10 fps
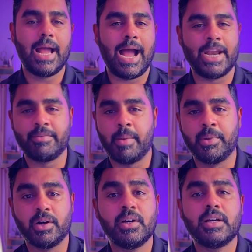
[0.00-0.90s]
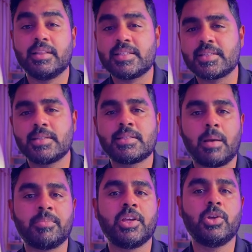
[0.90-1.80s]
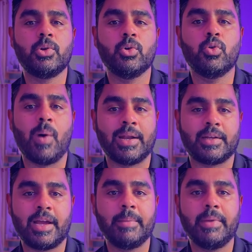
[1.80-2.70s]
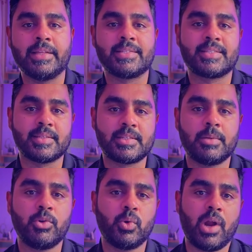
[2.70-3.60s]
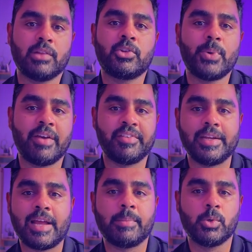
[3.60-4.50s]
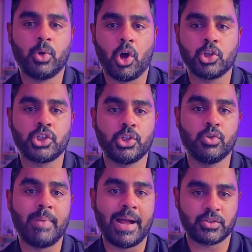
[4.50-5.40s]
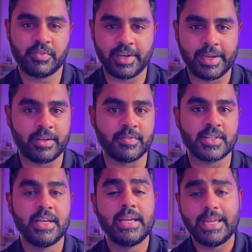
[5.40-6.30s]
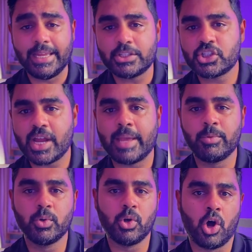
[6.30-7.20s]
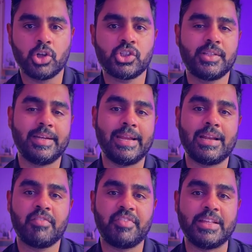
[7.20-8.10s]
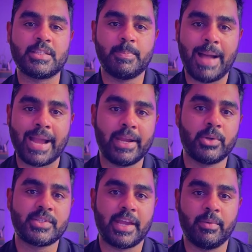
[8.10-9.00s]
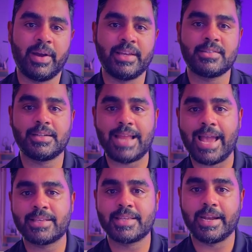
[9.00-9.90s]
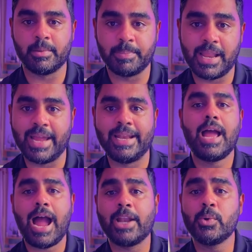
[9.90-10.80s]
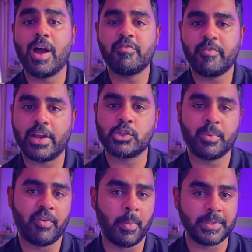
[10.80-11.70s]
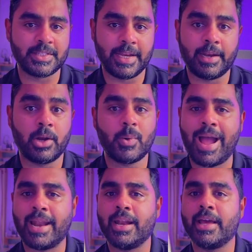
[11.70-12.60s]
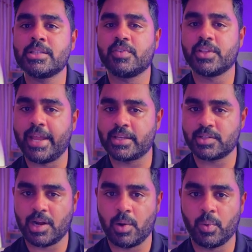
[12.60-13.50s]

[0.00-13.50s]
And remember, this isn't something you do one time. It's a system you run through every time you launch a new batch of creatives. Each time you launch, the data feeds back into Segwise, the tags get applied, and you have fresh performance data to analyze for the next round.